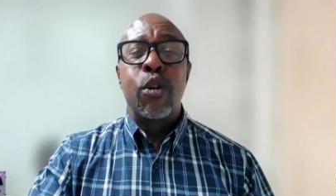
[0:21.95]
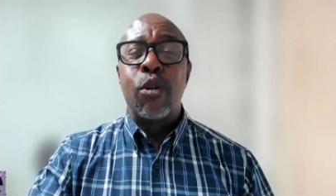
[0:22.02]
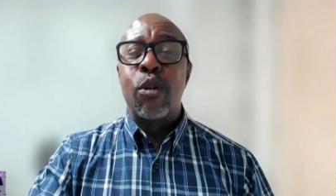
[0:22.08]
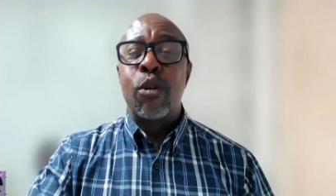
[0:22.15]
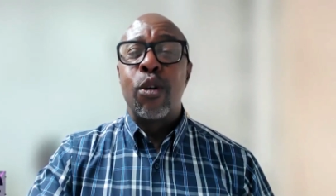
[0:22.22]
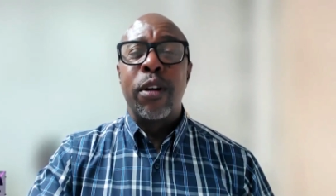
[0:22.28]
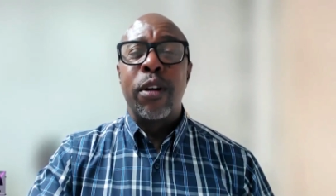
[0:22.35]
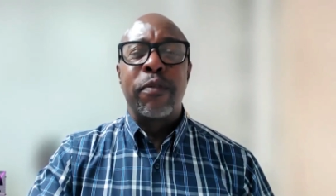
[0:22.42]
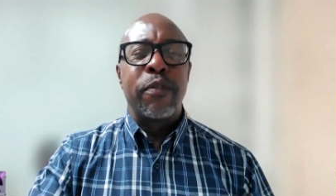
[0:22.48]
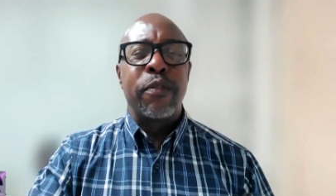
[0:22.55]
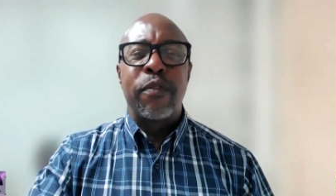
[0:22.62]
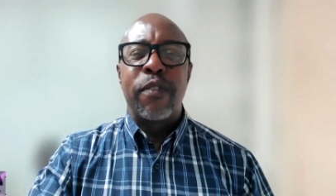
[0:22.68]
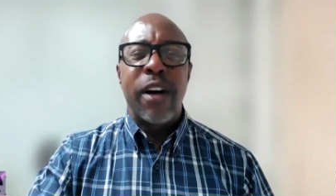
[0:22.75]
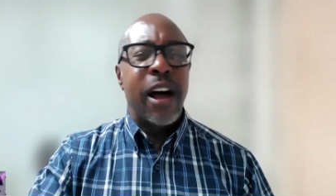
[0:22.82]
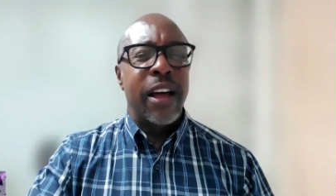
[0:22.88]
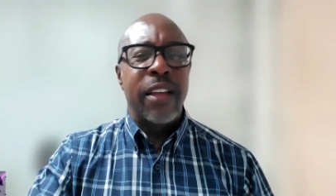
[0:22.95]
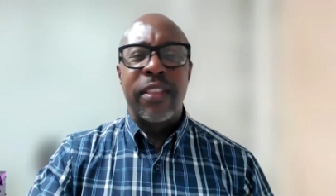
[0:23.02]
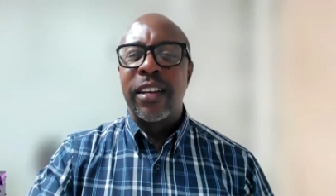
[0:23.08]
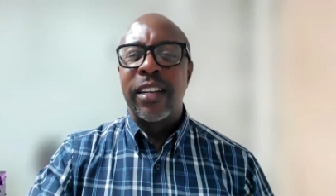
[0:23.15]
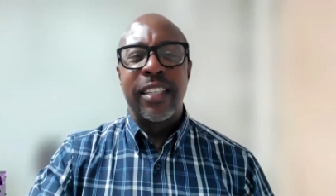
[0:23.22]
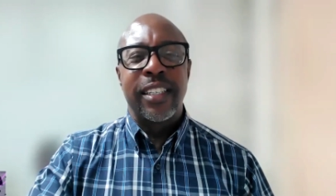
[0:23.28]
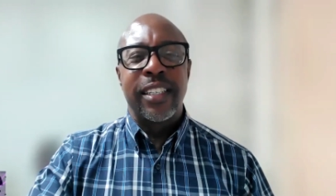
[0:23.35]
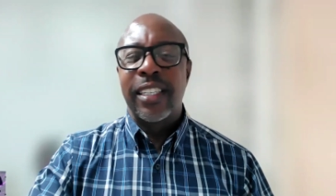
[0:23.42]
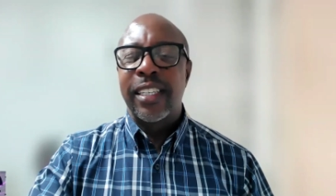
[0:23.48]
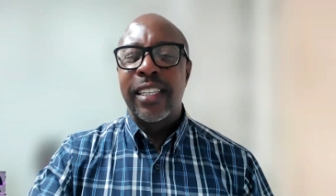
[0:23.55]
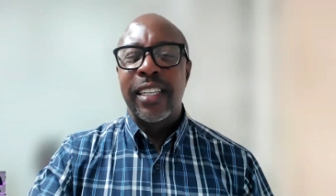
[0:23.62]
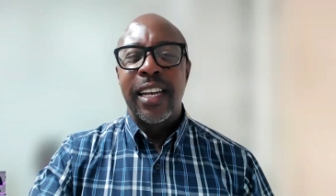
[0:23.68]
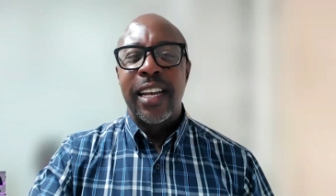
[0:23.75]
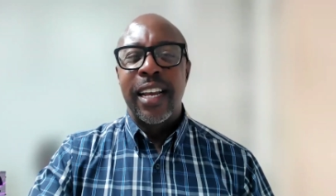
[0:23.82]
God for fathers,